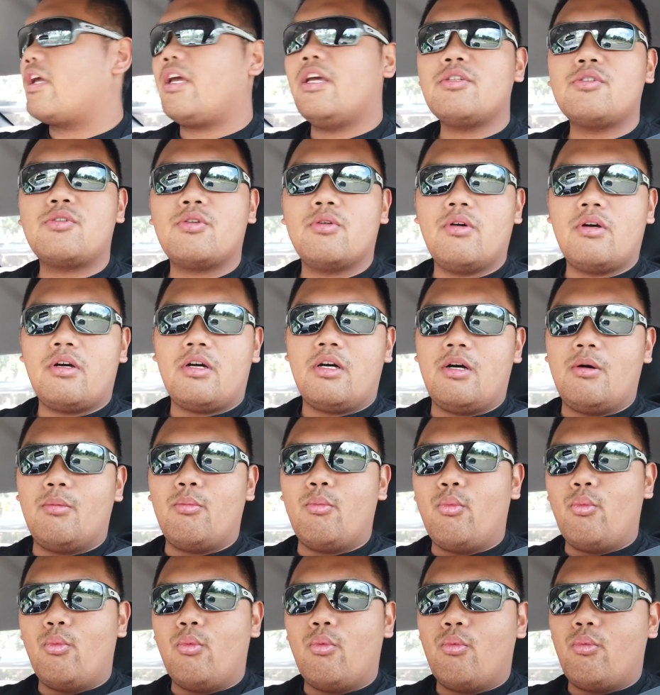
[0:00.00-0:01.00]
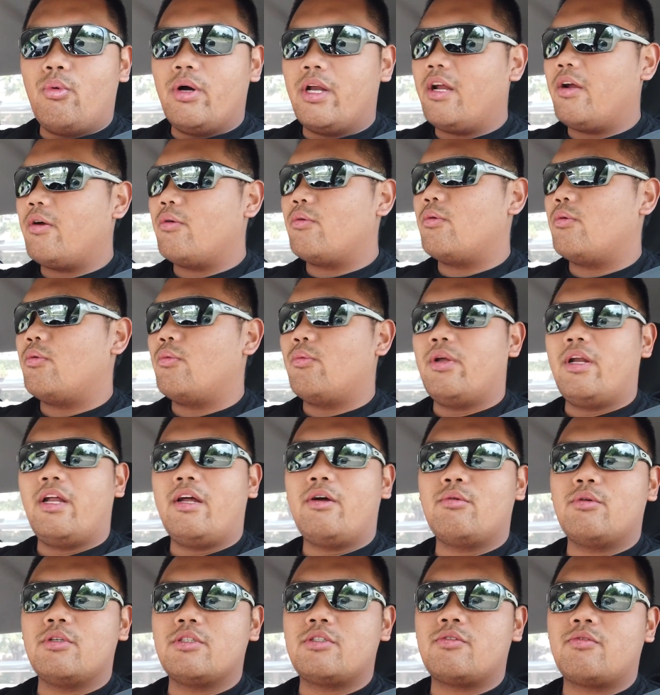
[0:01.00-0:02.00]
guess when
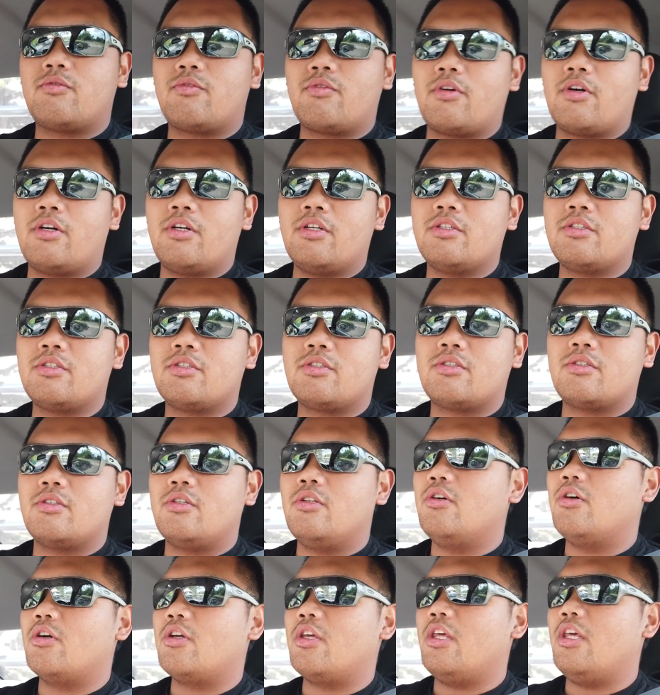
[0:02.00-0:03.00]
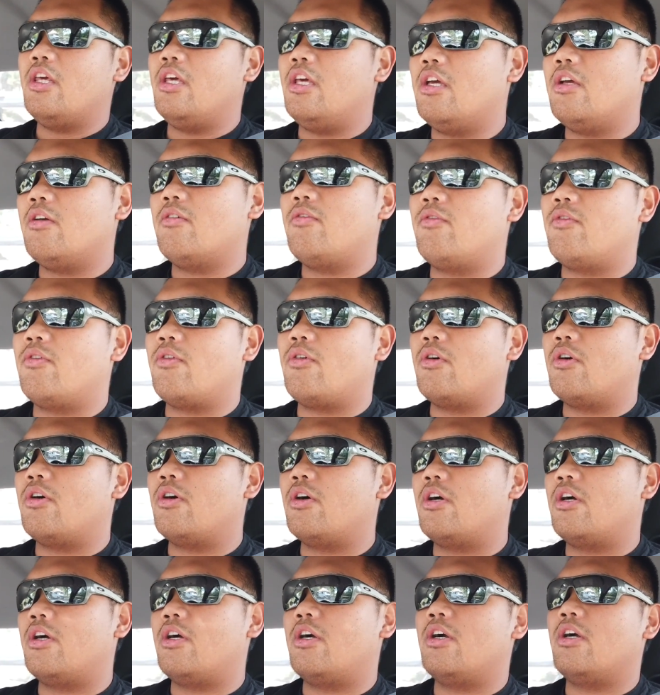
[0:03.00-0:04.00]
I was first looking
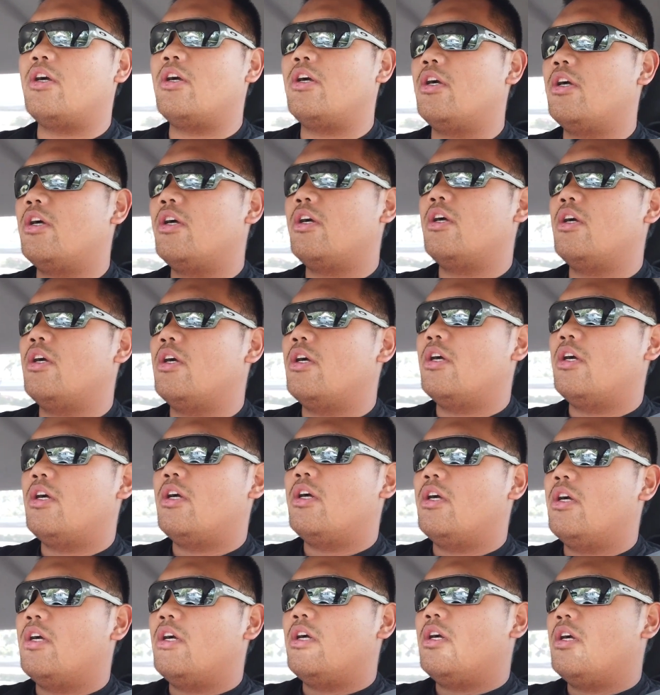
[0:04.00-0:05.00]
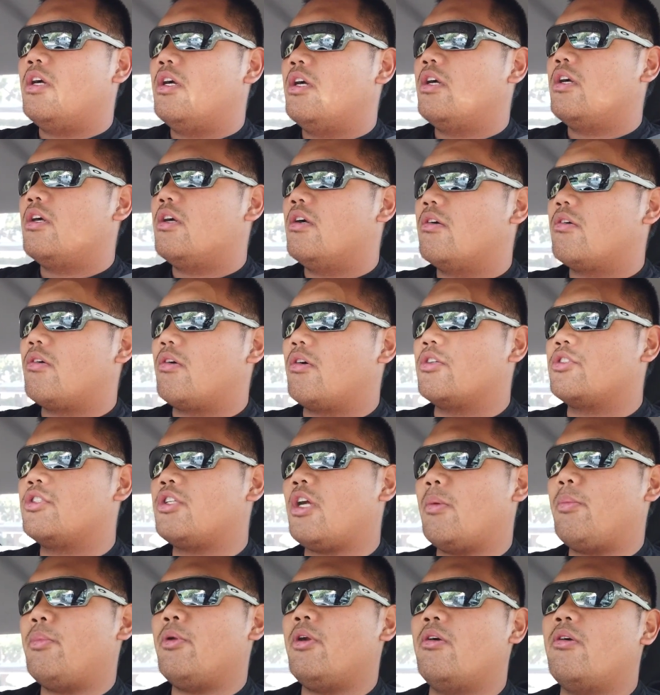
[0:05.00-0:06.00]
for, or
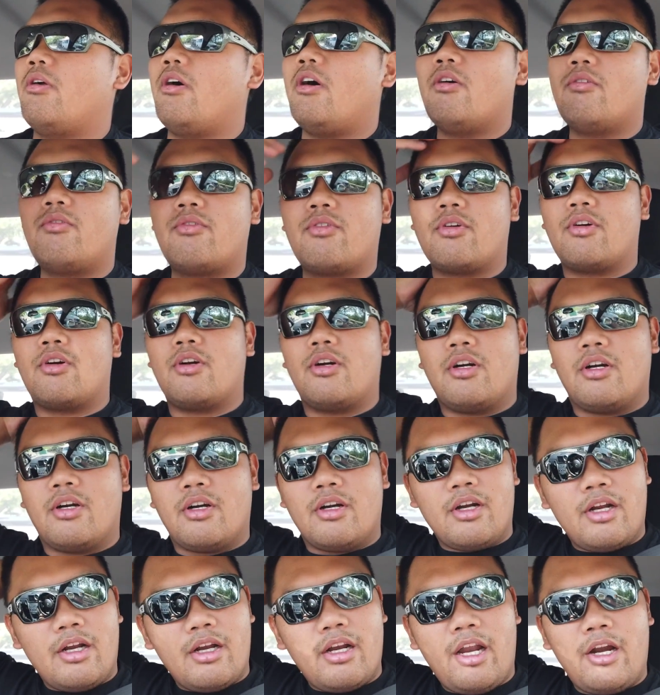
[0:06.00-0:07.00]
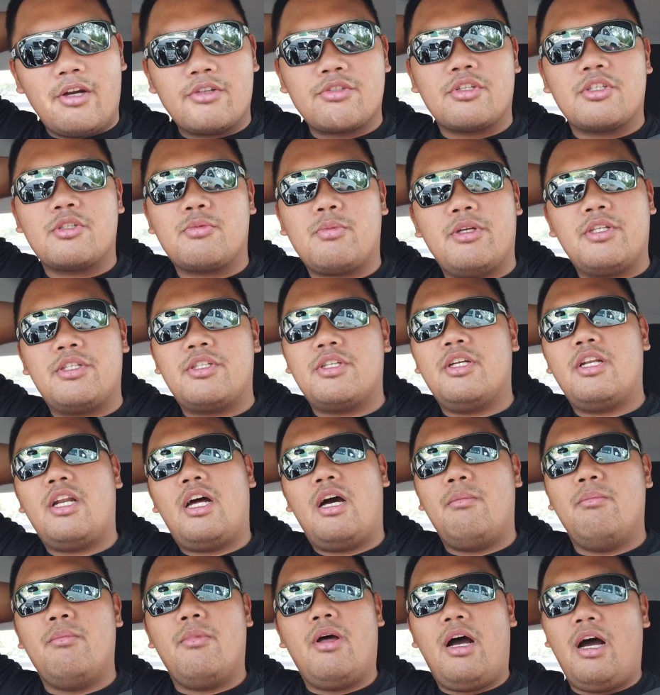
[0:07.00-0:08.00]
shopping around for air suspension,
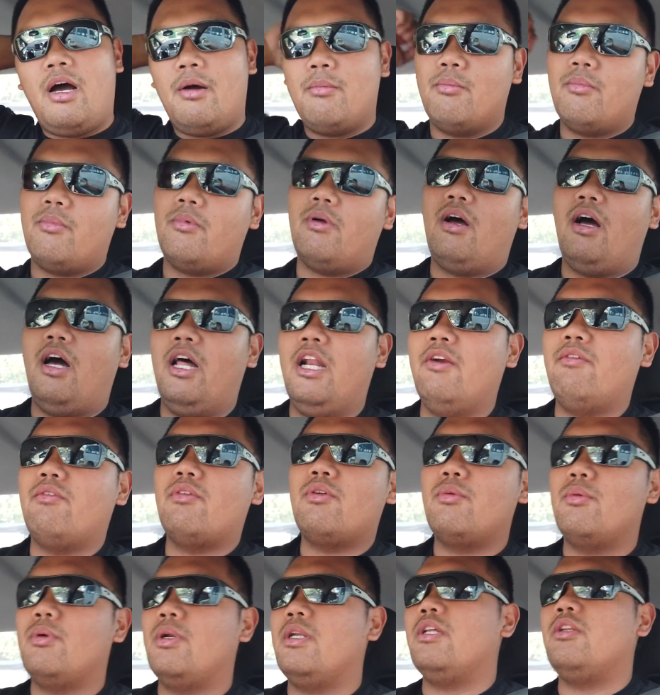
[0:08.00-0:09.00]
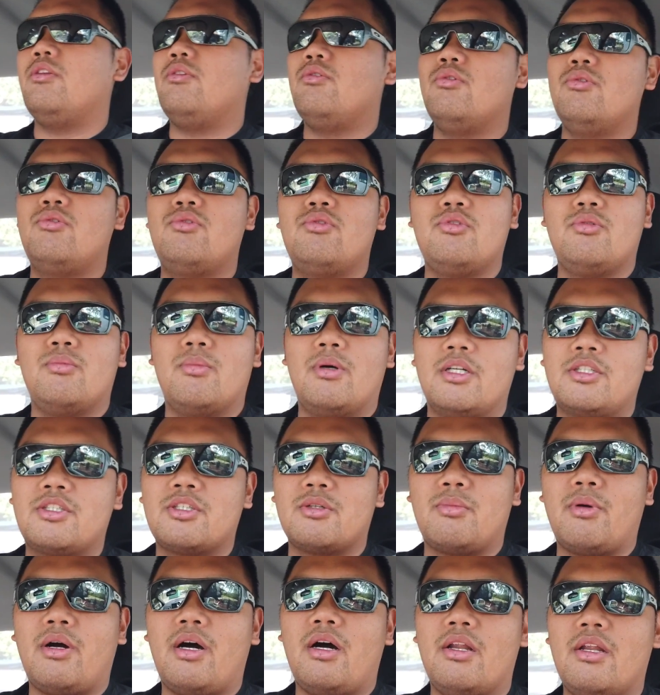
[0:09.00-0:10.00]
I never really knew too much
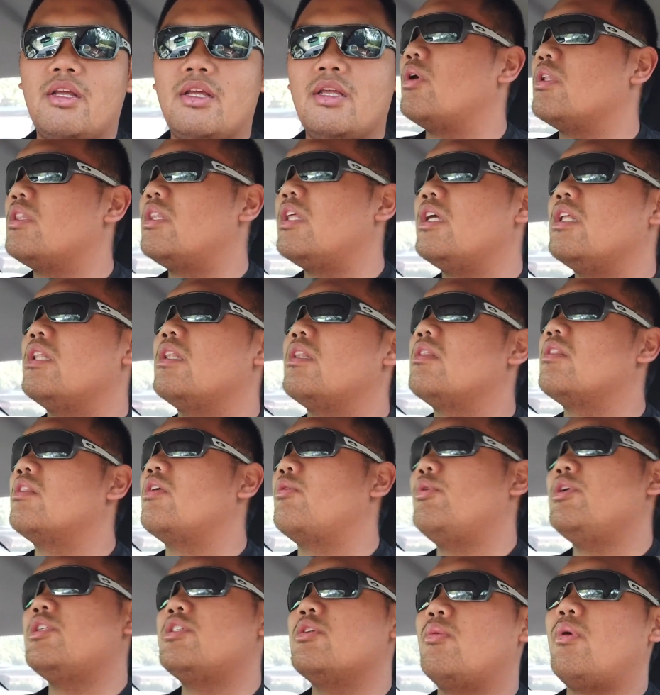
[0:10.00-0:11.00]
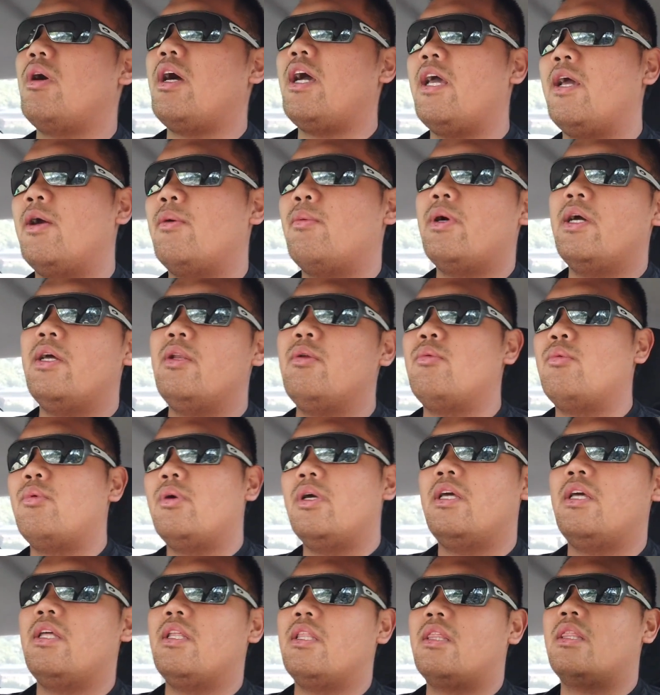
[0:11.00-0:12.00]
about it. The reason why I went
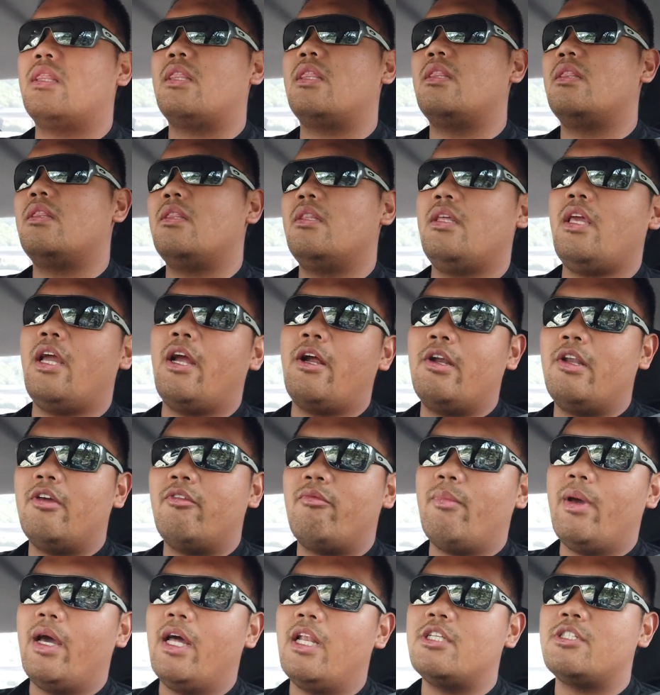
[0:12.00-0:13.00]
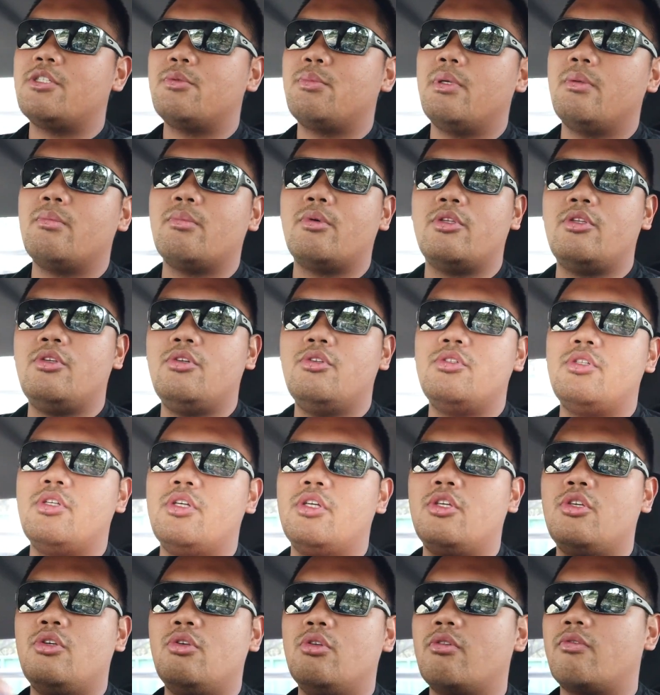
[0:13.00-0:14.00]
with airlift management but
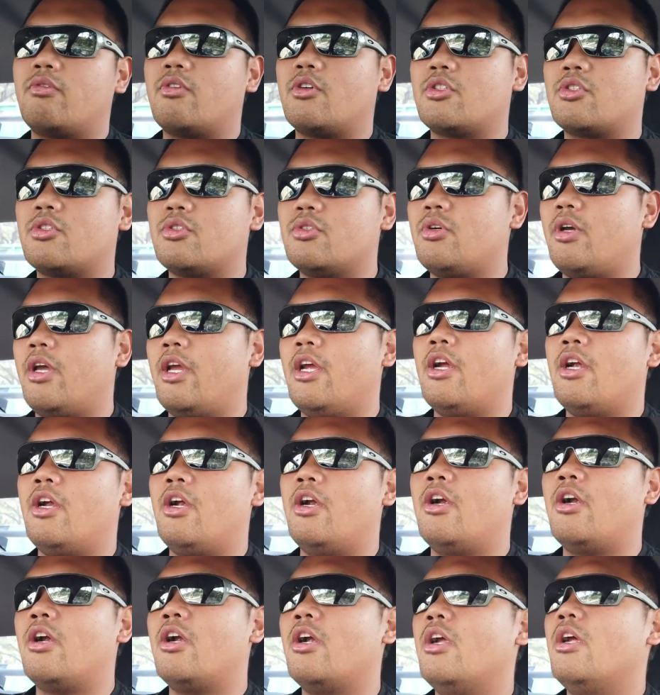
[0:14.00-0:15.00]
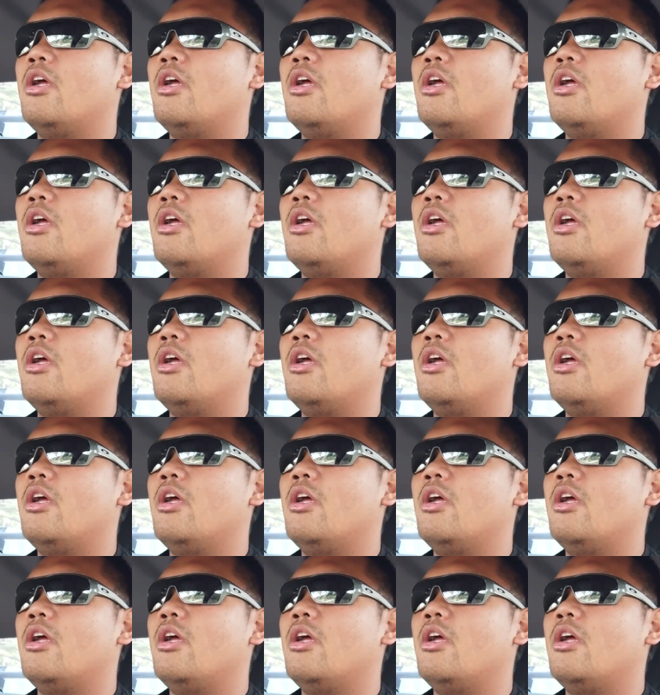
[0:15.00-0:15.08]
using universal air